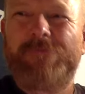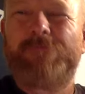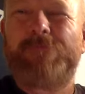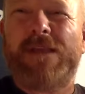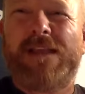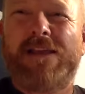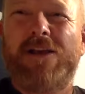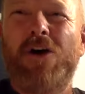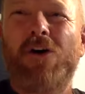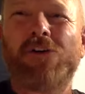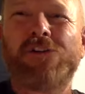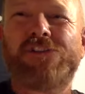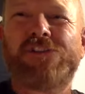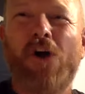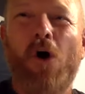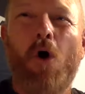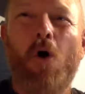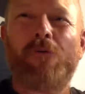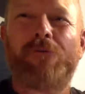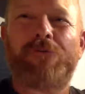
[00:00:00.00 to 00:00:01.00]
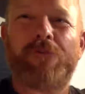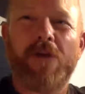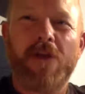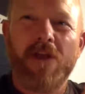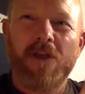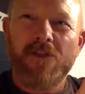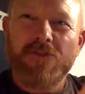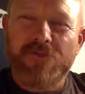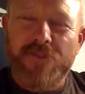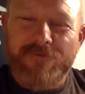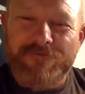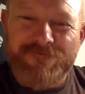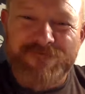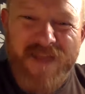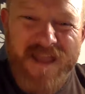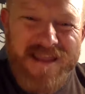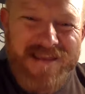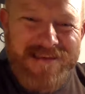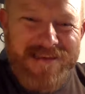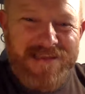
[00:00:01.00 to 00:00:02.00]
because of the
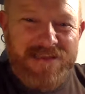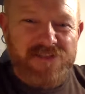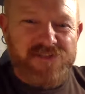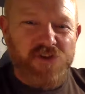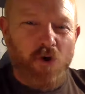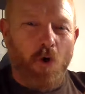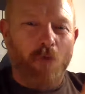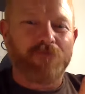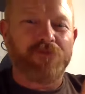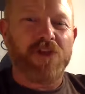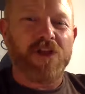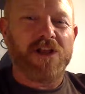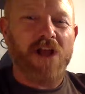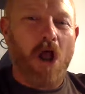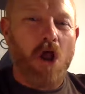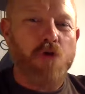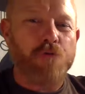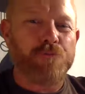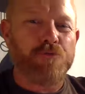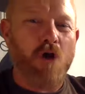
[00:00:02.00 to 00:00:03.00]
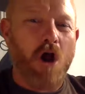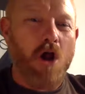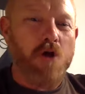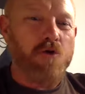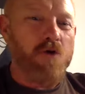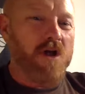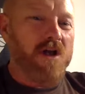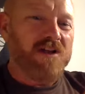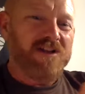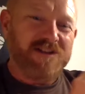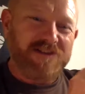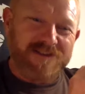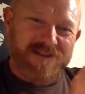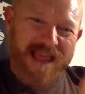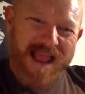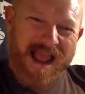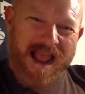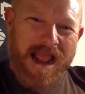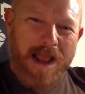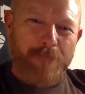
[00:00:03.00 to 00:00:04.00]
failings of the GoPro
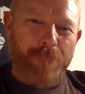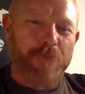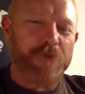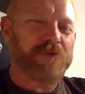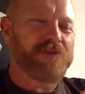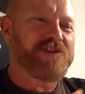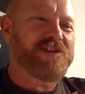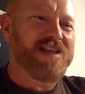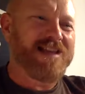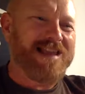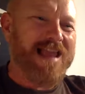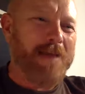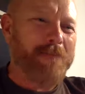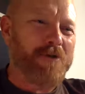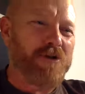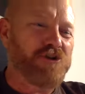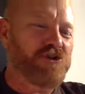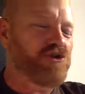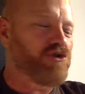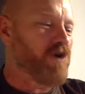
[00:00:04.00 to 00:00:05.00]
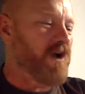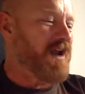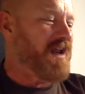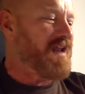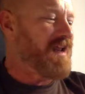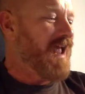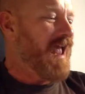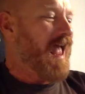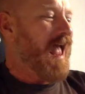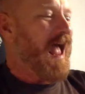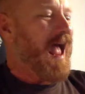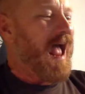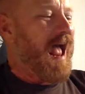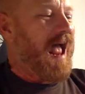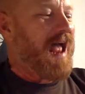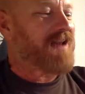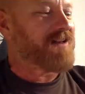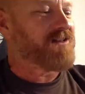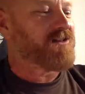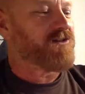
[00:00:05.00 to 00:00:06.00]
app telemetry,
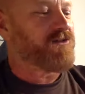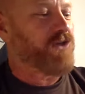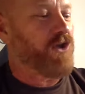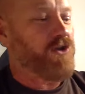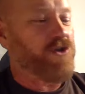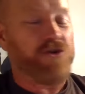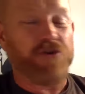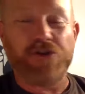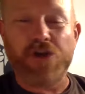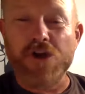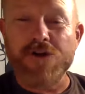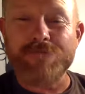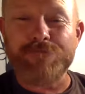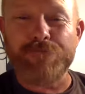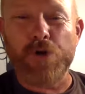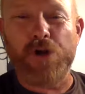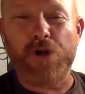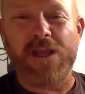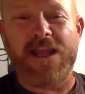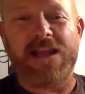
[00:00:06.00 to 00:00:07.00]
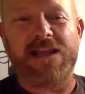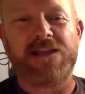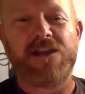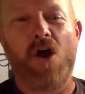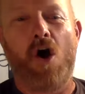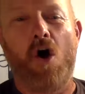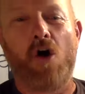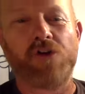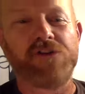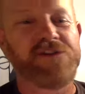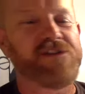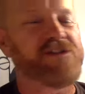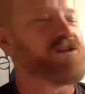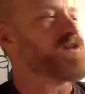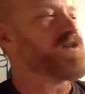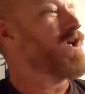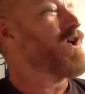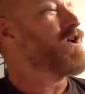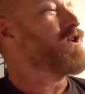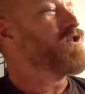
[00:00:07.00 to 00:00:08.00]
and that you couldn't put it in
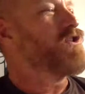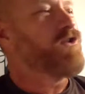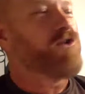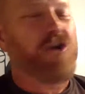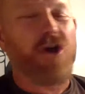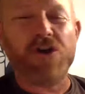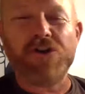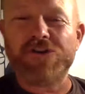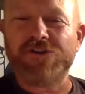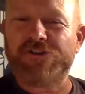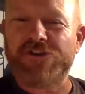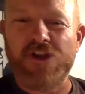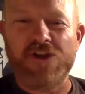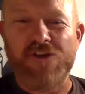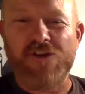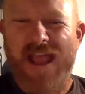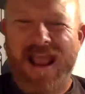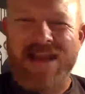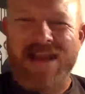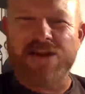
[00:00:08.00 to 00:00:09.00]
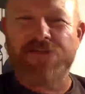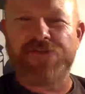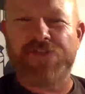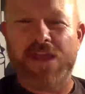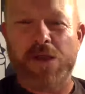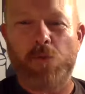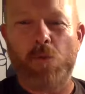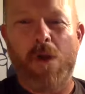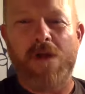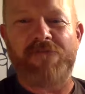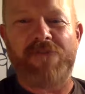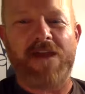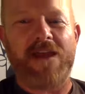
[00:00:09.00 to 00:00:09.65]
knots, you couldn't do anything with